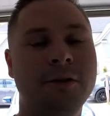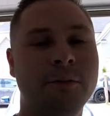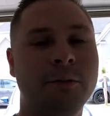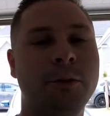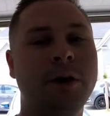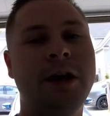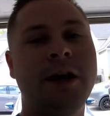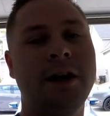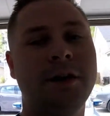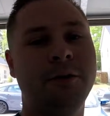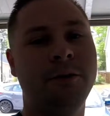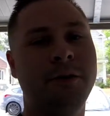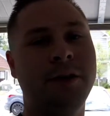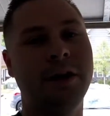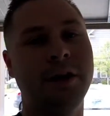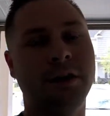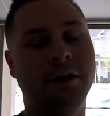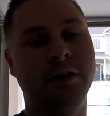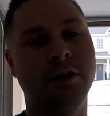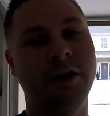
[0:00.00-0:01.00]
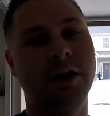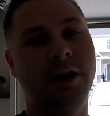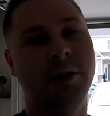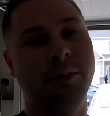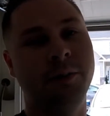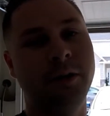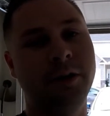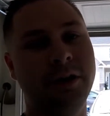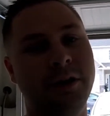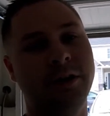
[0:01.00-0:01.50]
We can't find good help
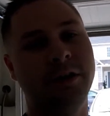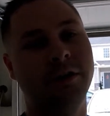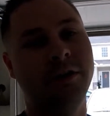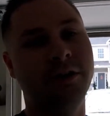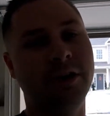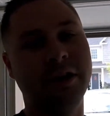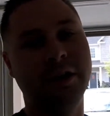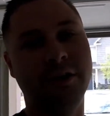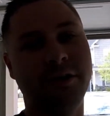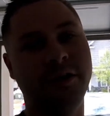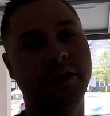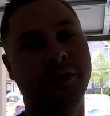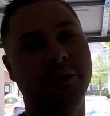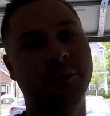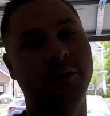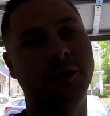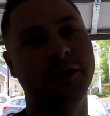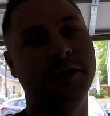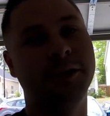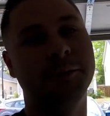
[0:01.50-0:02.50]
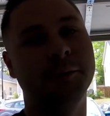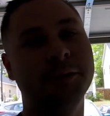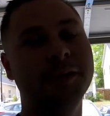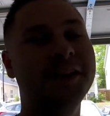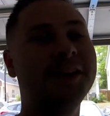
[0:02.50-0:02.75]
around here, so I just settle for him.